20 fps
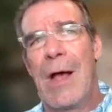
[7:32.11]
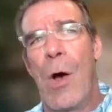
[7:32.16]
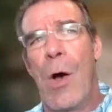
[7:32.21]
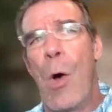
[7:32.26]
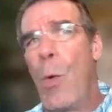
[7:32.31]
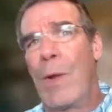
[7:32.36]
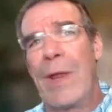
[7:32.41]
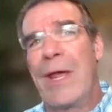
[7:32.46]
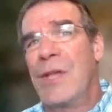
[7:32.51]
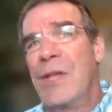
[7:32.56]

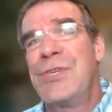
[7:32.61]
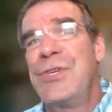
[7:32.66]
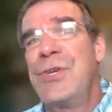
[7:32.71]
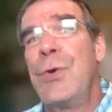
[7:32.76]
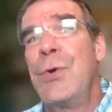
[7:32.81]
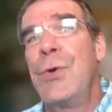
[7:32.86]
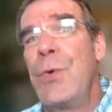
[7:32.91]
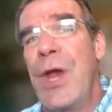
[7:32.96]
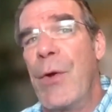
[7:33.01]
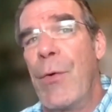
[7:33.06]
only a
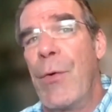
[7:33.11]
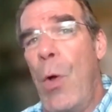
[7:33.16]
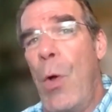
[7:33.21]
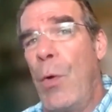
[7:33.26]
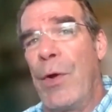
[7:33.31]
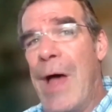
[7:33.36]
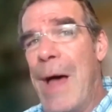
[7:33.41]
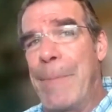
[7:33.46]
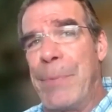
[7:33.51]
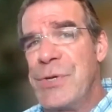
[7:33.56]

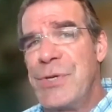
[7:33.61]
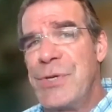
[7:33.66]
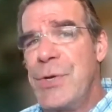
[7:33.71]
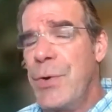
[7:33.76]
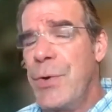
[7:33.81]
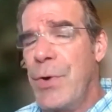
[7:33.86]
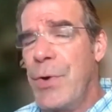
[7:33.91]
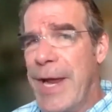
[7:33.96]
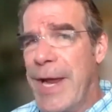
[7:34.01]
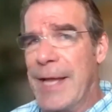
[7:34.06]
2-year-old
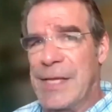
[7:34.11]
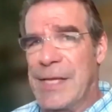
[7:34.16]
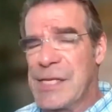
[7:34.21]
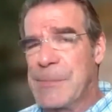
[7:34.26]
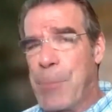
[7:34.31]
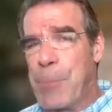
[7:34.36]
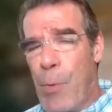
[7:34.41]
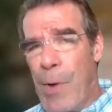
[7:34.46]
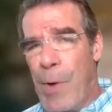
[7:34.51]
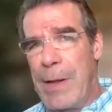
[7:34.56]
opportunity at this
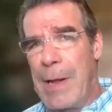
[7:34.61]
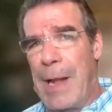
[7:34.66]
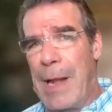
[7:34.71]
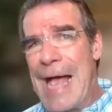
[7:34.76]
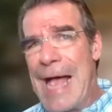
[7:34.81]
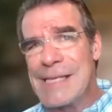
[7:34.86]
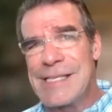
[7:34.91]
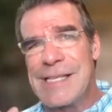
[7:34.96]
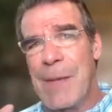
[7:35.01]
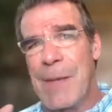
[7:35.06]
point,
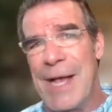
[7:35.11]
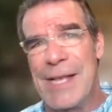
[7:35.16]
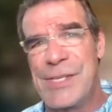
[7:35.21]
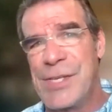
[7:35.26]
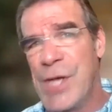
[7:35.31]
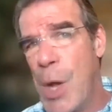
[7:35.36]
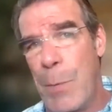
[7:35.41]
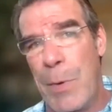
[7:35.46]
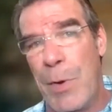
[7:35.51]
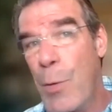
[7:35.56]
last time I
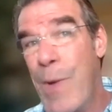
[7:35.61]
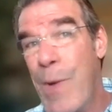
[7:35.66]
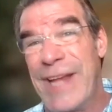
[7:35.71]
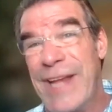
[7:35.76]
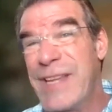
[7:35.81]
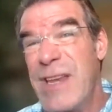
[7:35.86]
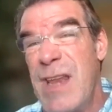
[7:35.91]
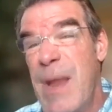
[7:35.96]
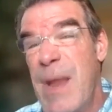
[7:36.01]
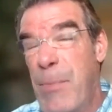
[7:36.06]
saw we were
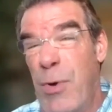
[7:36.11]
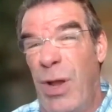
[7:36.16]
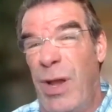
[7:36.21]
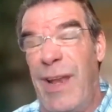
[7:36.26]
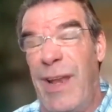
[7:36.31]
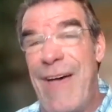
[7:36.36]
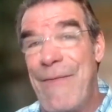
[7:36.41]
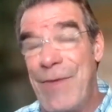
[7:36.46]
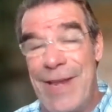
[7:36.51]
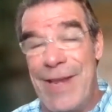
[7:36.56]
ranked number
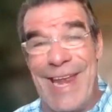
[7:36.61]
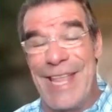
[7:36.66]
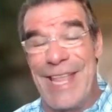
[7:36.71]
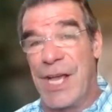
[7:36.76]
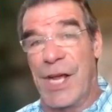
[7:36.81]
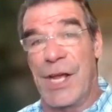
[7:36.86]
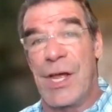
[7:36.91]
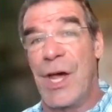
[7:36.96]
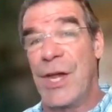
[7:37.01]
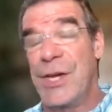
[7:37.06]
11 in
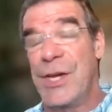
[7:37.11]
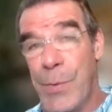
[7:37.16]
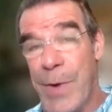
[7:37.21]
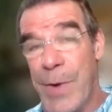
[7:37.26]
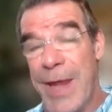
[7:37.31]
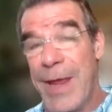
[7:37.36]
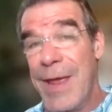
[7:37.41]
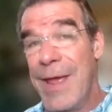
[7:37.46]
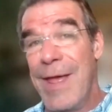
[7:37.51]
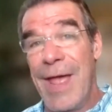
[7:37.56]
the
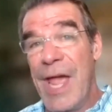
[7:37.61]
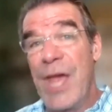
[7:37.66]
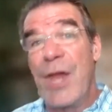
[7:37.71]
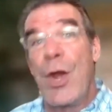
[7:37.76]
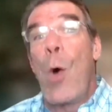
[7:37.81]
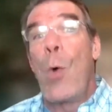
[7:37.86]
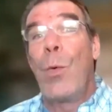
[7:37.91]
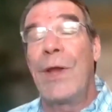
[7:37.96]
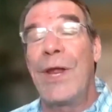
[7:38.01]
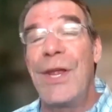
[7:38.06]
country in
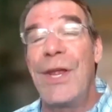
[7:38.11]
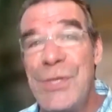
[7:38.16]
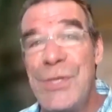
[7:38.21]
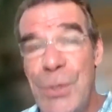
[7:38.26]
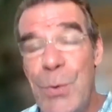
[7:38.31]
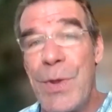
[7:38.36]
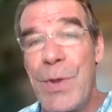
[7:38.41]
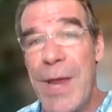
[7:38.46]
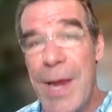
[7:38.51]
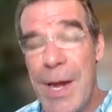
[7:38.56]
only
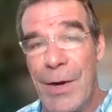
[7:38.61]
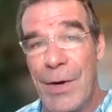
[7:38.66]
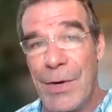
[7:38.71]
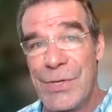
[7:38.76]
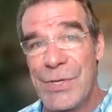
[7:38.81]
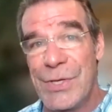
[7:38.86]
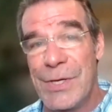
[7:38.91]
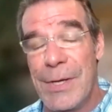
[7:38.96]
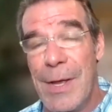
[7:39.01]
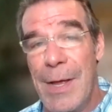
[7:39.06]
2
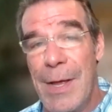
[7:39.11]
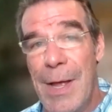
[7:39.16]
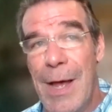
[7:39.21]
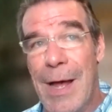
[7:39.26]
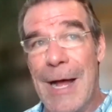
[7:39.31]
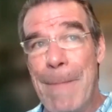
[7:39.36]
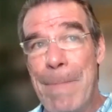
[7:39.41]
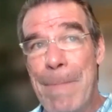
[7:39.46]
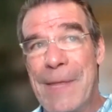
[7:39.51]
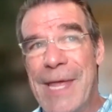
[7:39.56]
years.
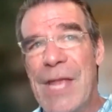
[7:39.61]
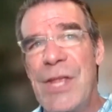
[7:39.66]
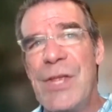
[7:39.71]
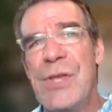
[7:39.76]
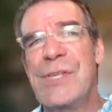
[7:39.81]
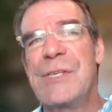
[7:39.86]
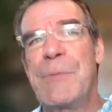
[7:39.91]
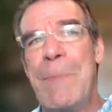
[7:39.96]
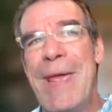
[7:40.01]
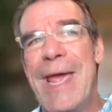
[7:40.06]
Can
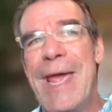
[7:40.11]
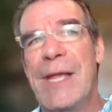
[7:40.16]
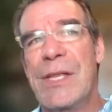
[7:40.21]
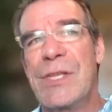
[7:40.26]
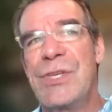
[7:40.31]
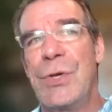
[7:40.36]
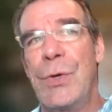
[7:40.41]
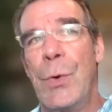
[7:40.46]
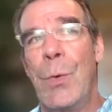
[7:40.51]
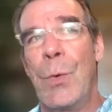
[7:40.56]
you speak
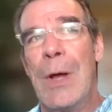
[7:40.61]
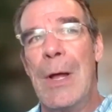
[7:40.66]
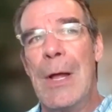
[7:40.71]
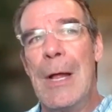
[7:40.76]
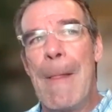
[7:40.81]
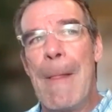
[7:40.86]
to